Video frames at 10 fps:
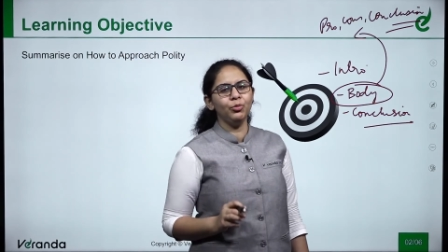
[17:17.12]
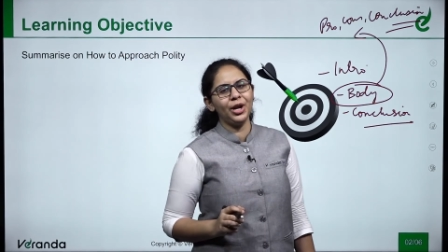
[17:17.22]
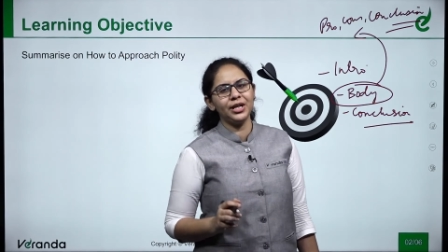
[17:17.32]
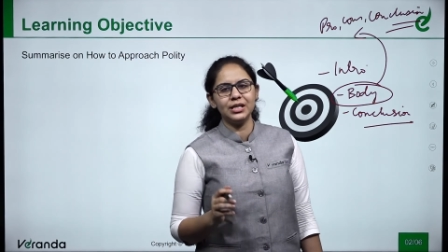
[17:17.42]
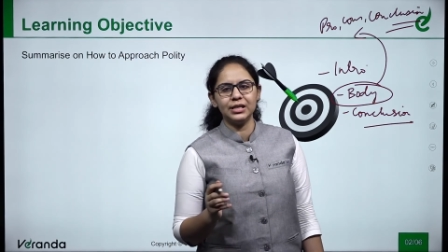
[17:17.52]
to
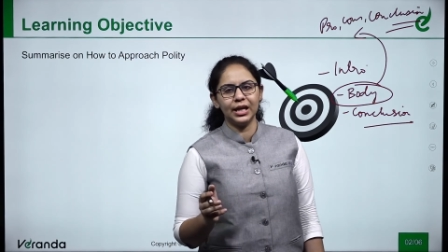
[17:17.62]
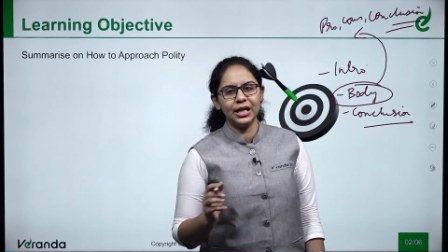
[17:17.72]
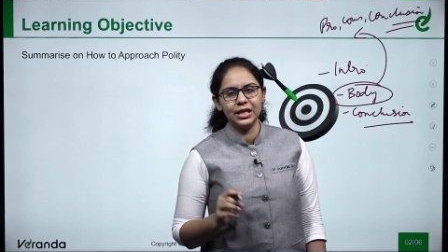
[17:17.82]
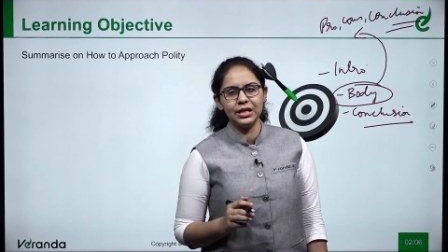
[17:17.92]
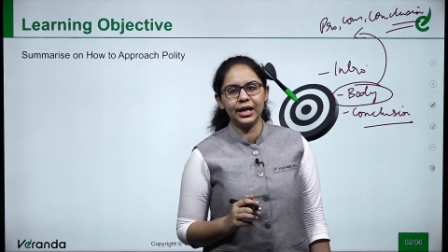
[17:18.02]
practice
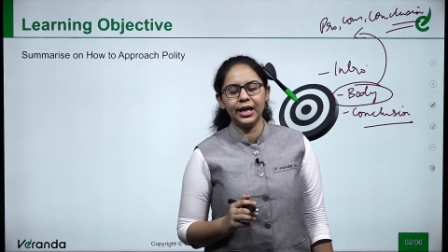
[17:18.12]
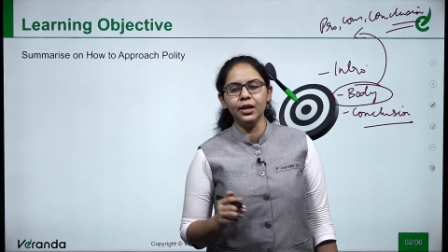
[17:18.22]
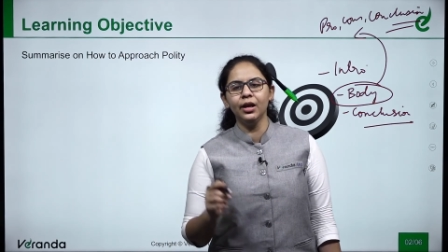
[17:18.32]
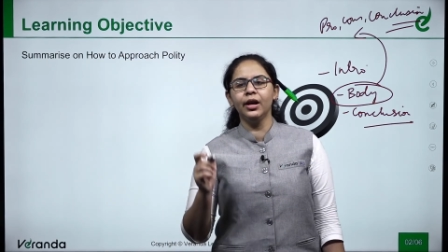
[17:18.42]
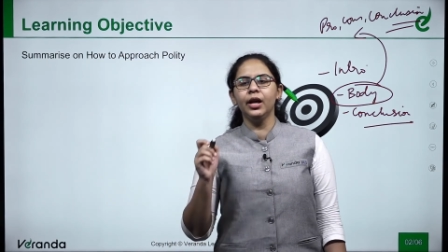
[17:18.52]
again and again.
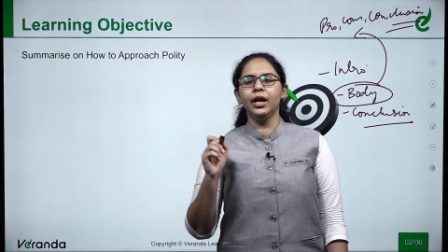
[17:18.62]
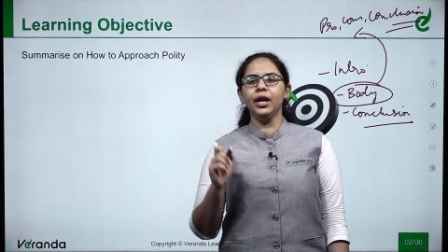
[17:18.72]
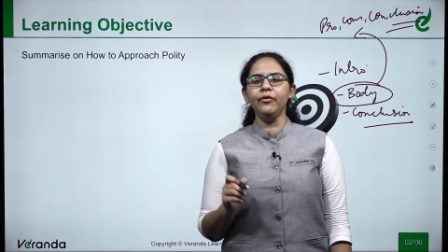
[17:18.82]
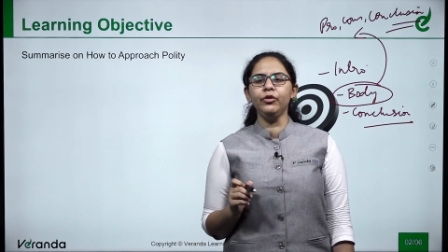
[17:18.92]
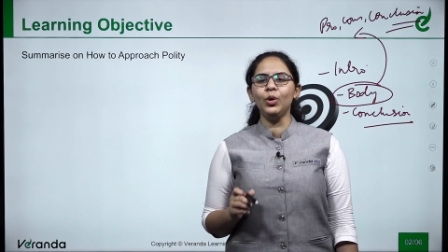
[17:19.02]

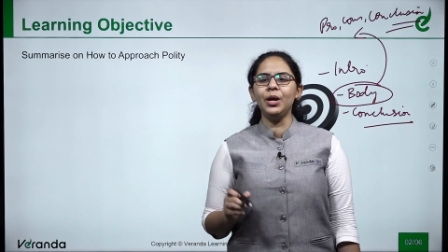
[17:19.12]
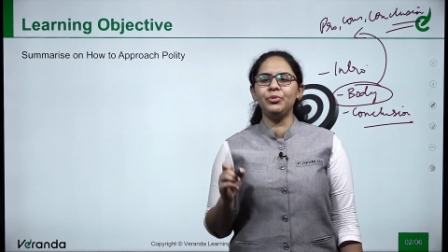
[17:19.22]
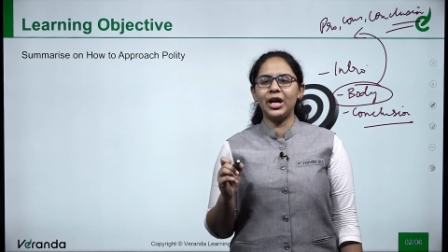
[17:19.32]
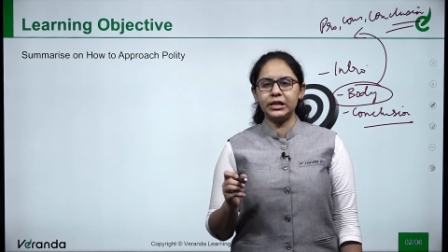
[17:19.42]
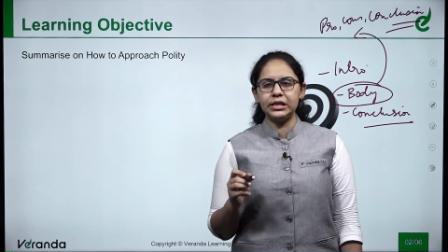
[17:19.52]
If you are
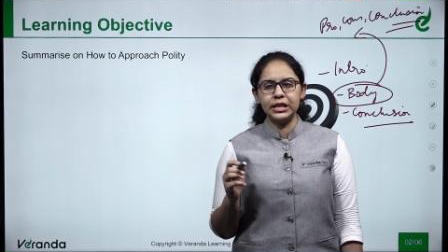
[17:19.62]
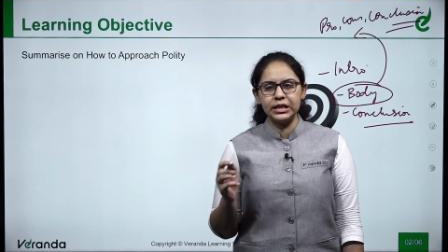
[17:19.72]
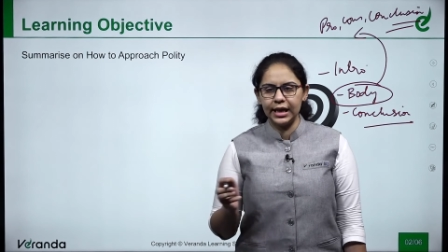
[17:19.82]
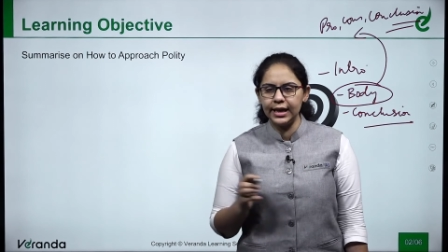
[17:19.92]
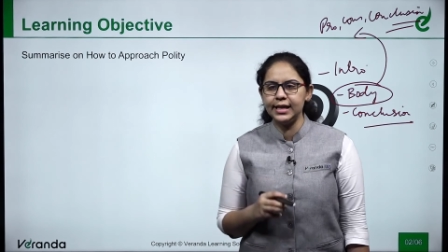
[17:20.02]
practicing
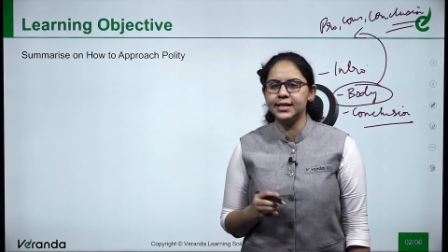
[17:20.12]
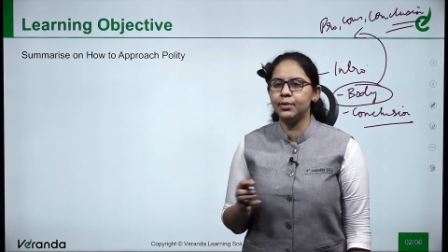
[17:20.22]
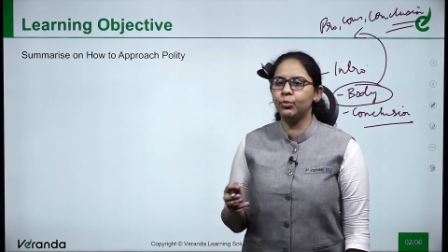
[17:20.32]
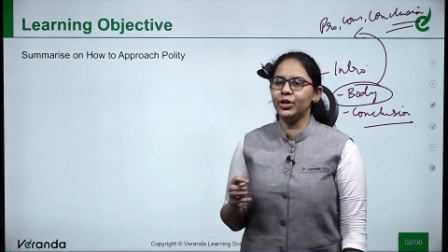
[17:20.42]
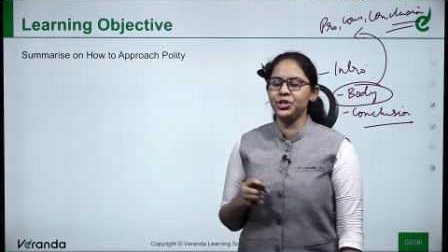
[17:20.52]
daily
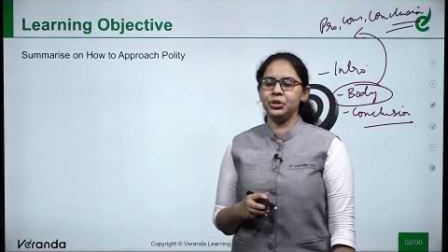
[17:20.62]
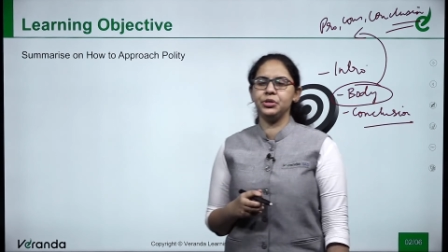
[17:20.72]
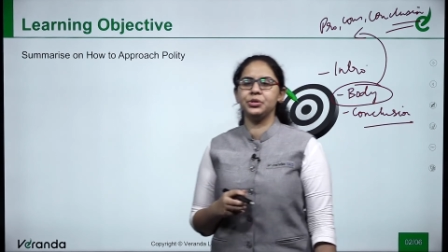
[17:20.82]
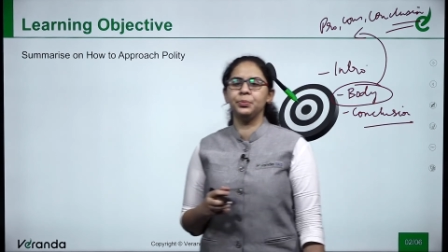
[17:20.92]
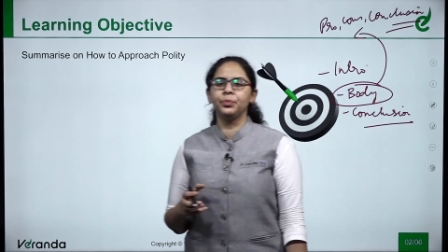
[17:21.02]
some
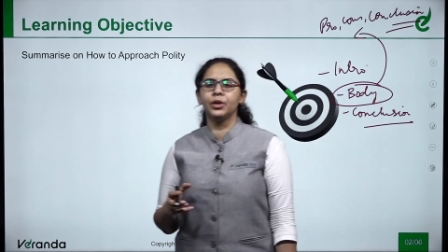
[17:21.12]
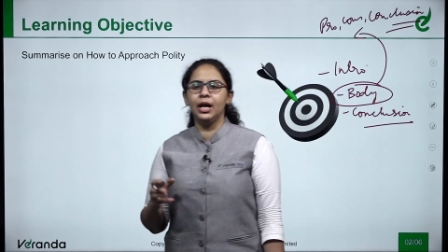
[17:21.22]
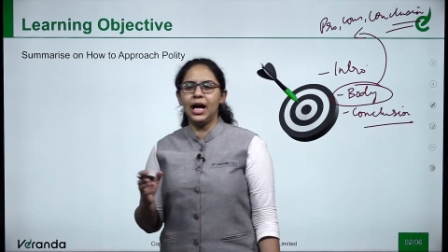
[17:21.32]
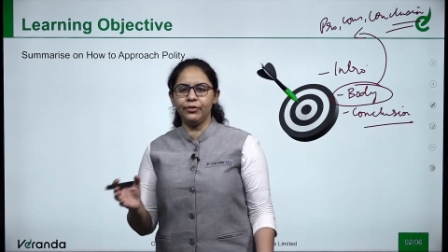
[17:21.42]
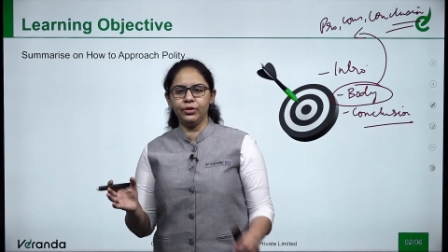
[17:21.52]
questions,
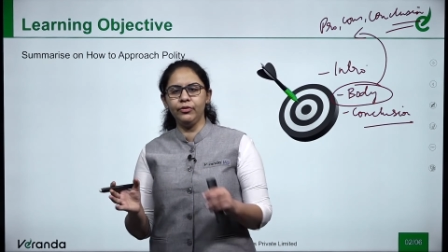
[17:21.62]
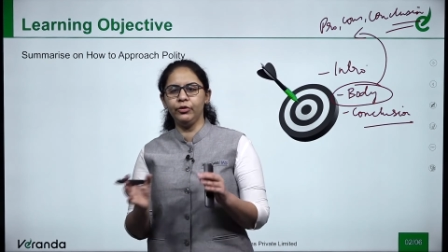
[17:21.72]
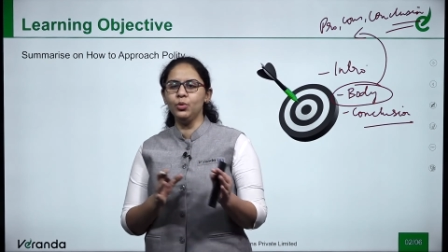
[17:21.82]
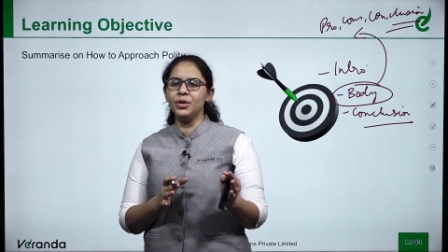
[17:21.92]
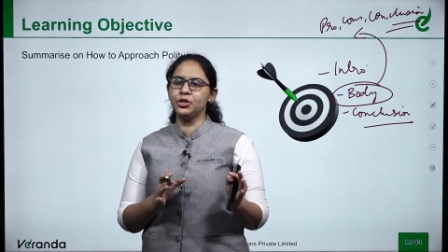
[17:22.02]
after a
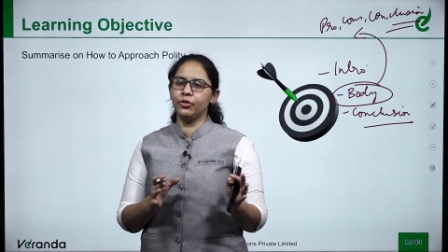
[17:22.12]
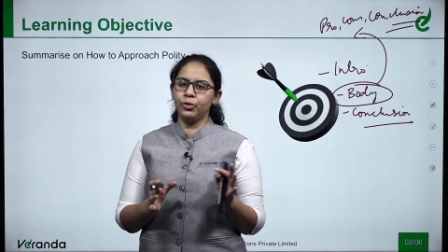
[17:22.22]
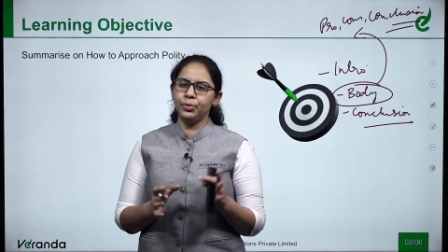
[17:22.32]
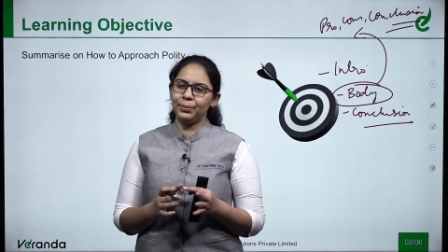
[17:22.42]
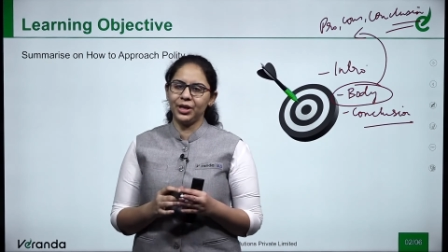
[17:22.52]
few months of your
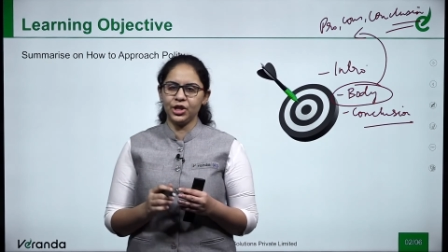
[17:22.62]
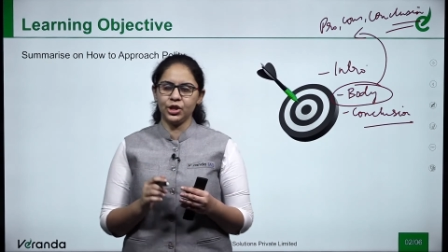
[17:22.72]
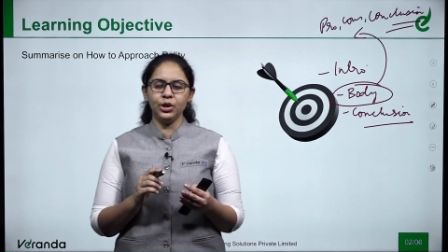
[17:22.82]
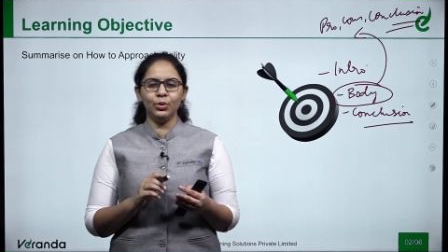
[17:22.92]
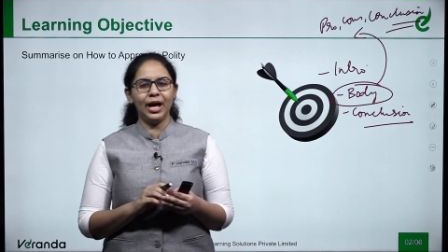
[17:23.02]

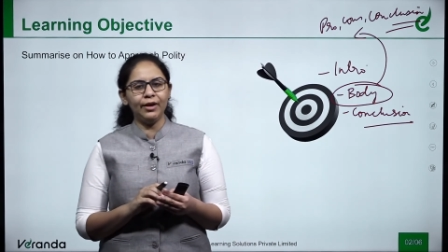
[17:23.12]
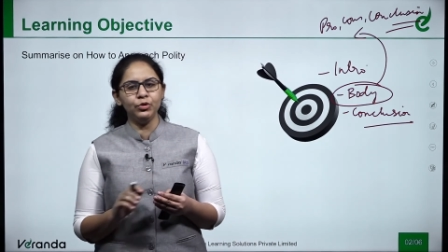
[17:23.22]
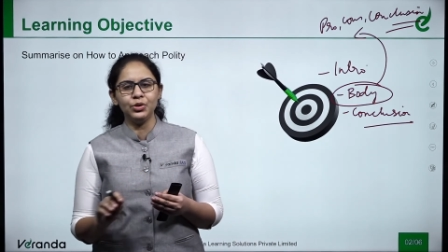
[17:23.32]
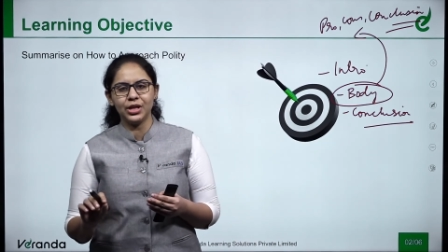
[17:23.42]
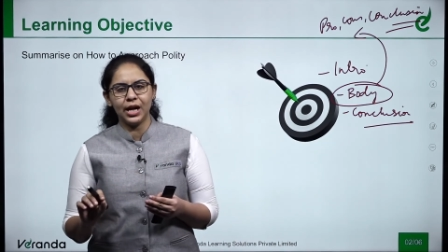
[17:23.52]
preparation, you have
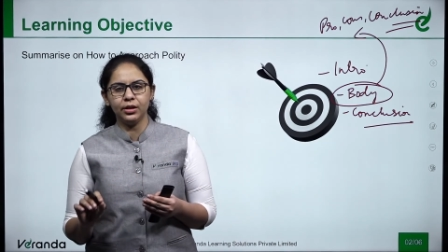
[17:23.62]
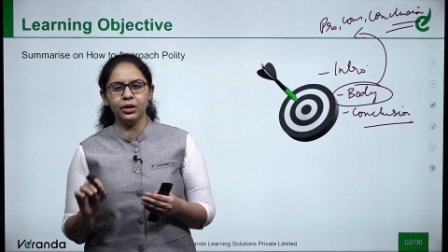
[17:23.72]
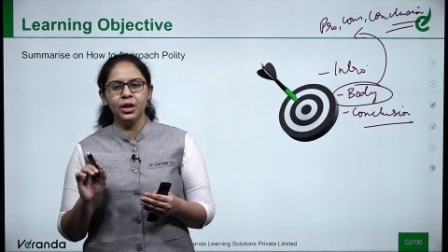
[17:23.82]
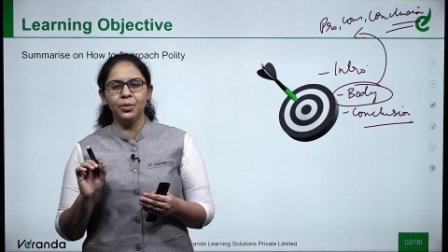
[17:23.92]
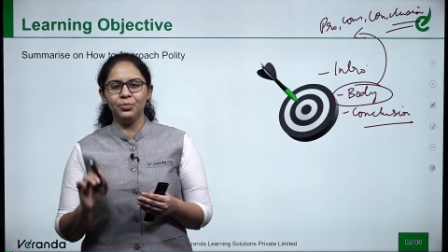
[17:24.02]
to start
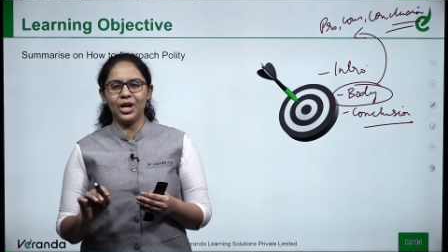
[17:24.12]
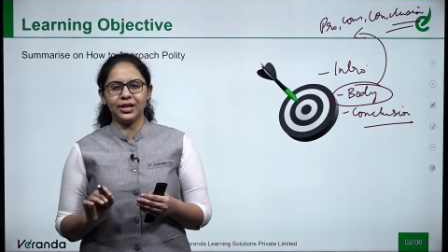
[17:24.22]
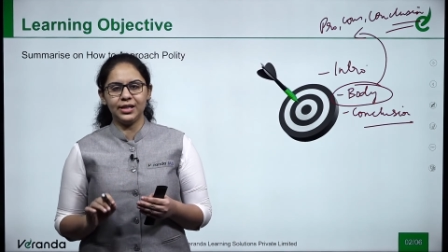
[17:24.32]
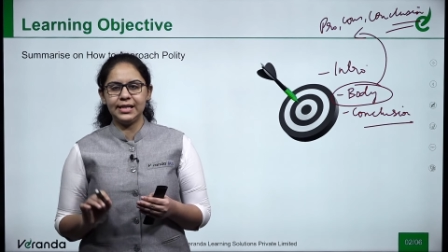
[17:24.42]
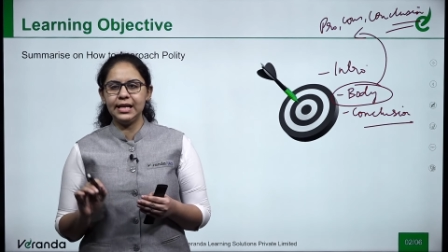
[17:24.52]

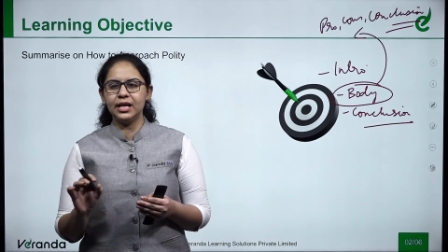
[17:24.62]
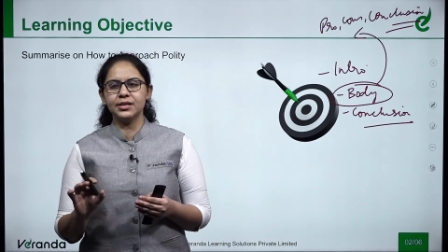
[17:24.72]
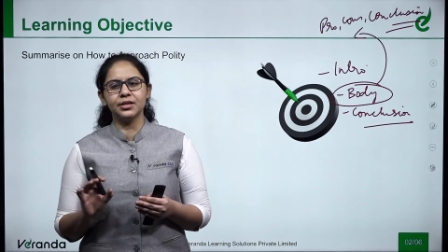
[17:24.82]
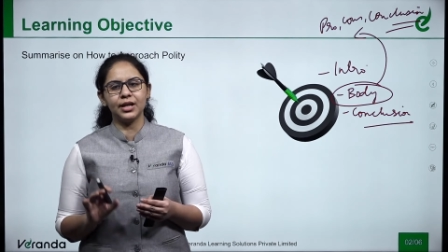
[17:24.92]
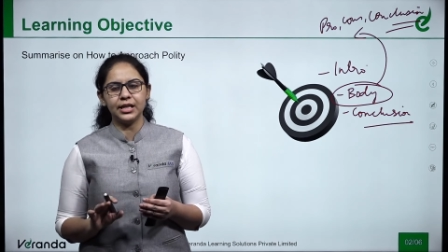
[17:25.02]
practicing
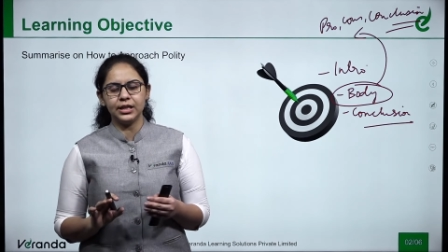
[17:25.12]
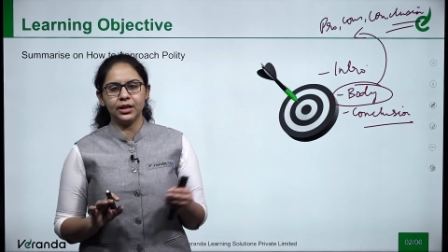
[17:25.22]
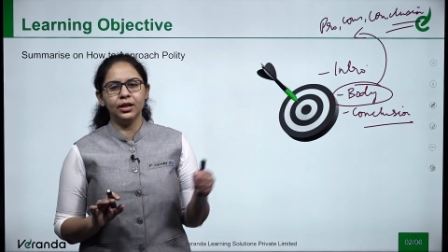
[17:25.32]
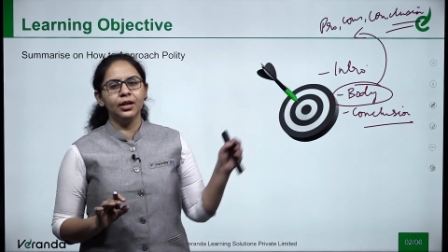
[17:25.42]
answer writing.